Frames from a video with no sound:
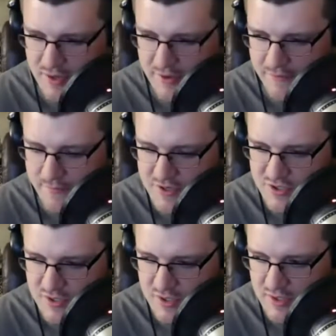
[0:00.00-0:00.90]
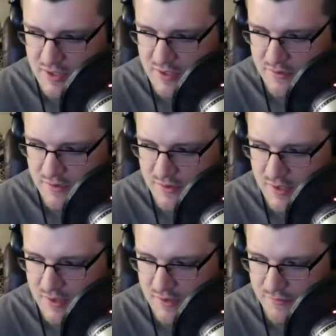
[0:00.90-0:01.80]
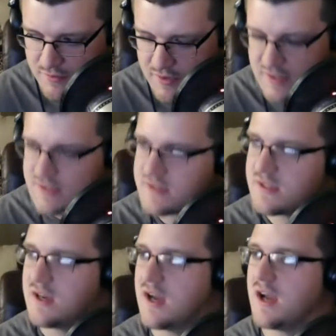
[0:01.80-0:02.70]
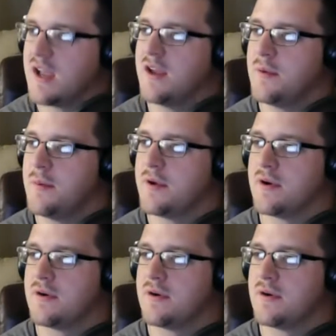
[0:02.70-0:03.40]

information that they released? Oh, I can't remember.